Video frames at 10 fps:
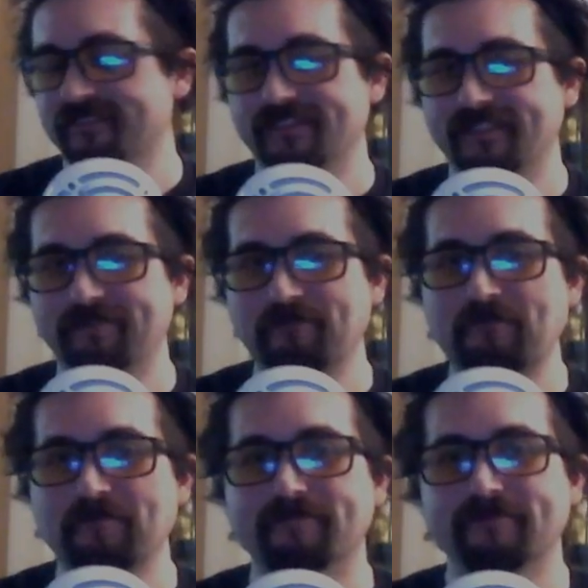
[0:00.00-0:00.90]
Okay.
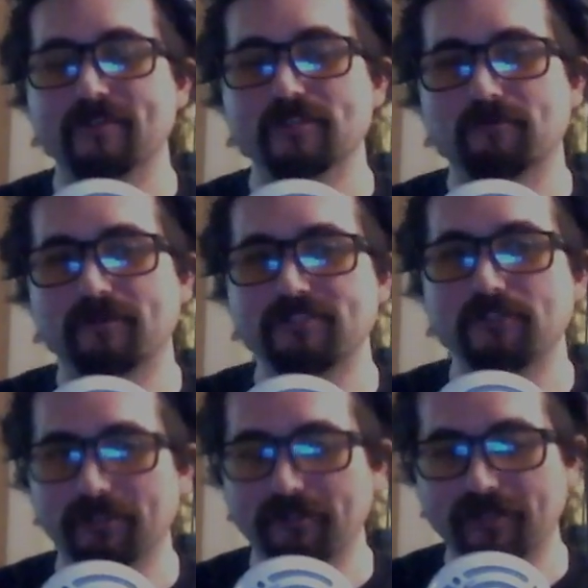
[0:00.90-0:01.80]
Those are ones you
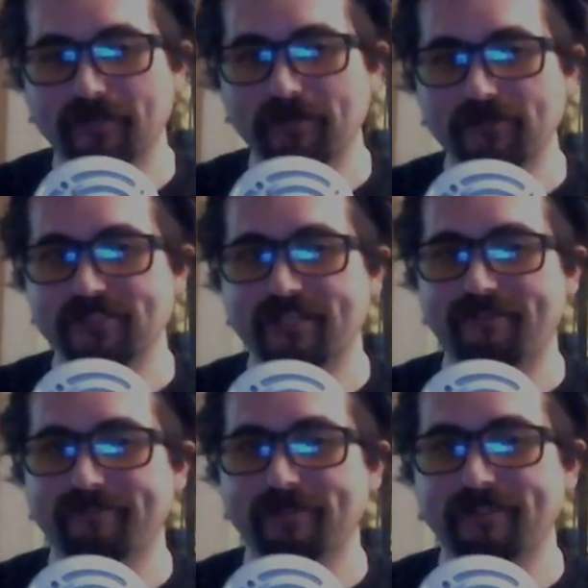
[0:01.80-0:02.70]
could look up yourself,
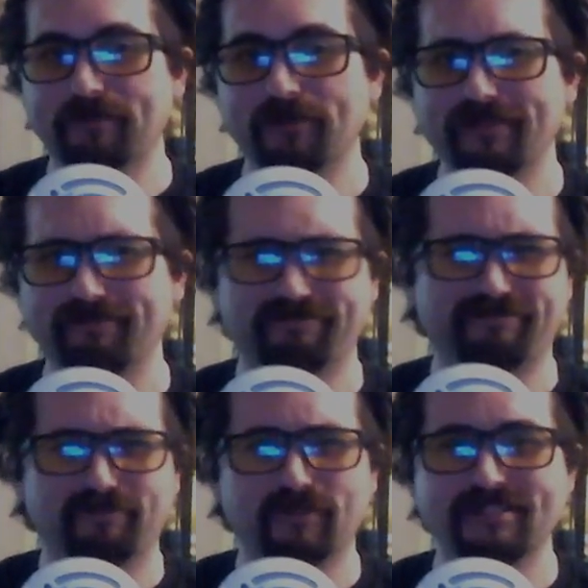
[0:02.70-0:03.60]
but they're pretty
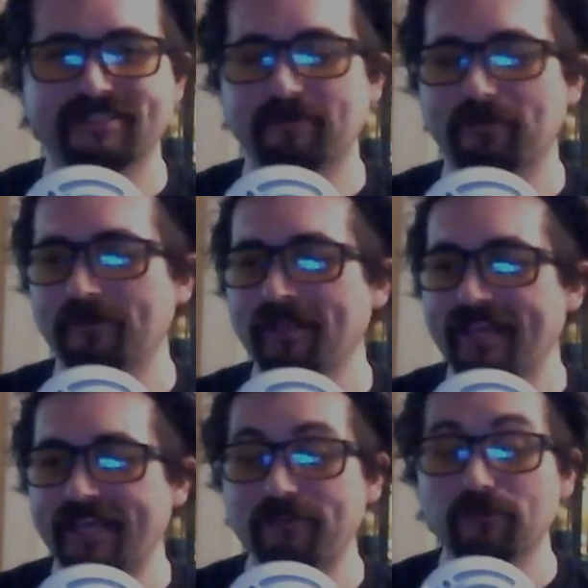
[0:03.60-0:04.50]
simple. And
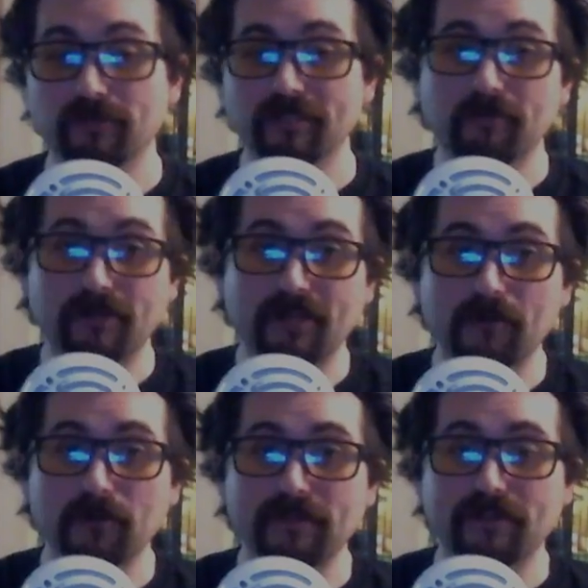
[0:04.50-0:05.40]
if you really want to know
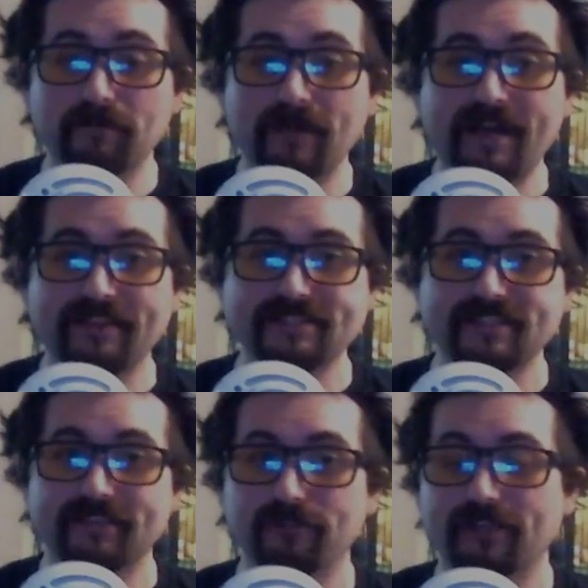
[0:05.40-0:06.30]
what they're about, instead
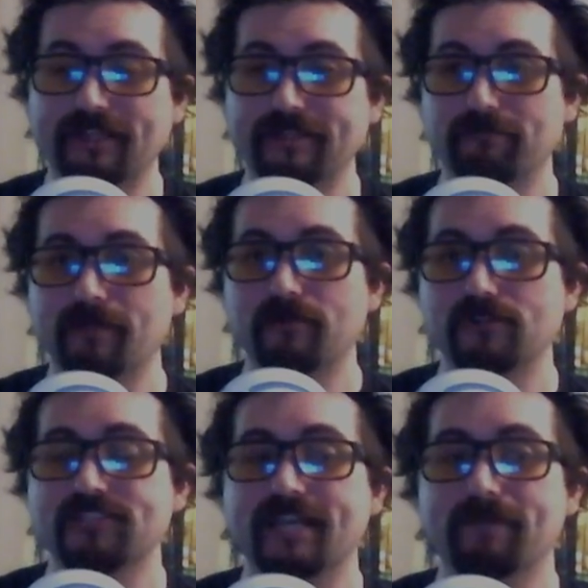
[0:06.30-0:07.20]
of looking at the rubber
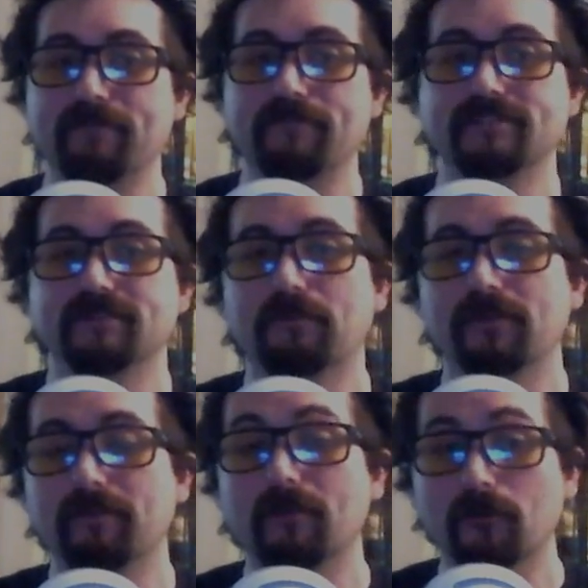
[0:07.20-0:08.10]
stamp of the
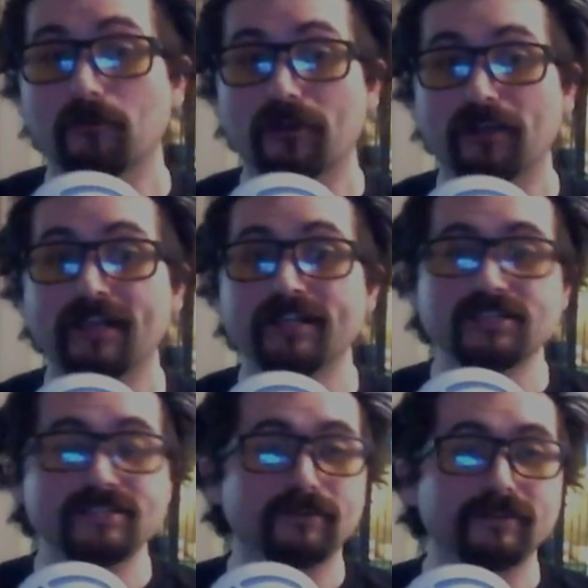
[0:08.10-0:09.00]
Supreme Court,
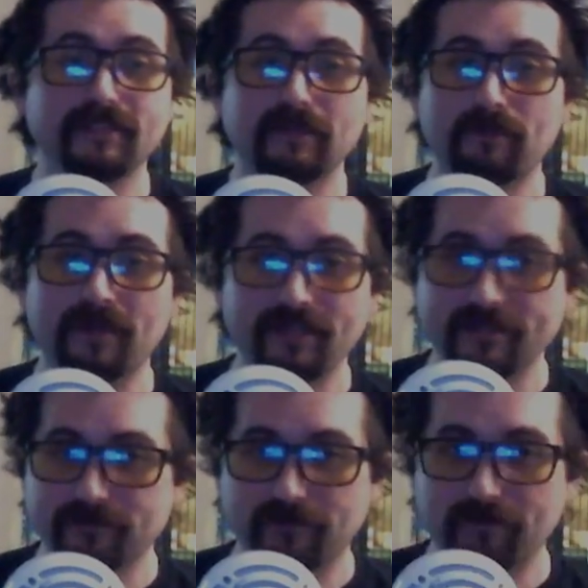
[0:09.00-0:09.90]
just look at the opinions
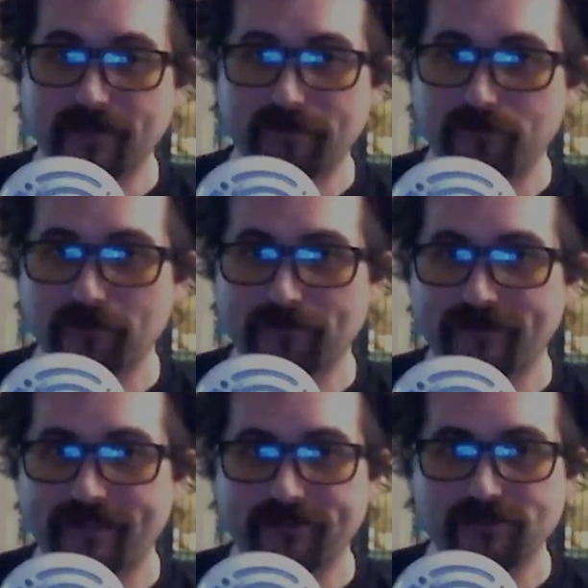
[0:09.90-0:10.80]
written by the
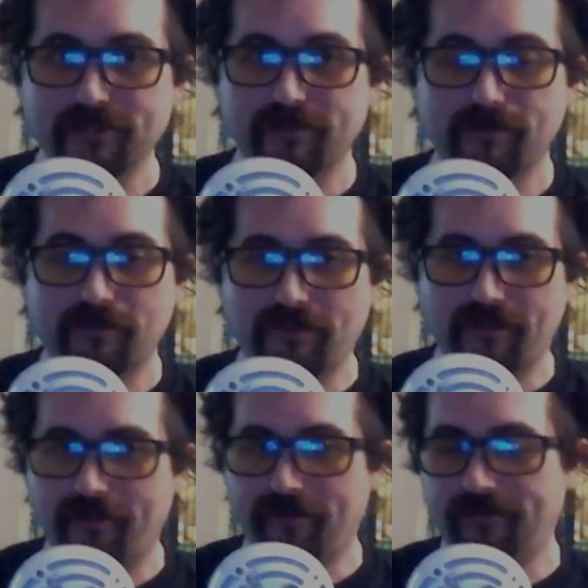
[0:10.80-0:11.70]
forefathers. They're all
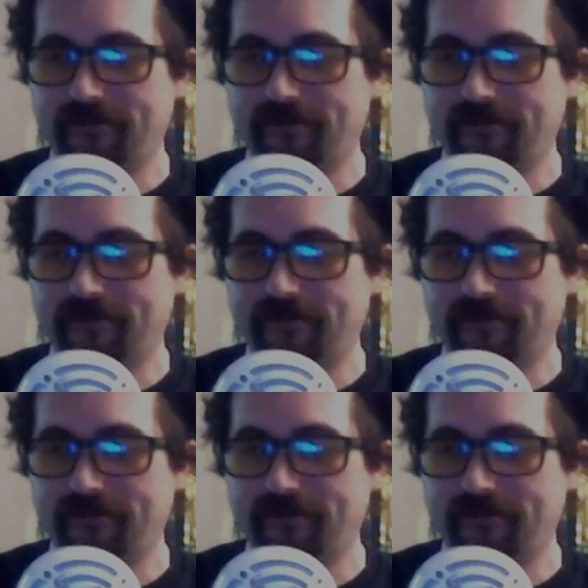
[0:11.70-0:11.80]
there.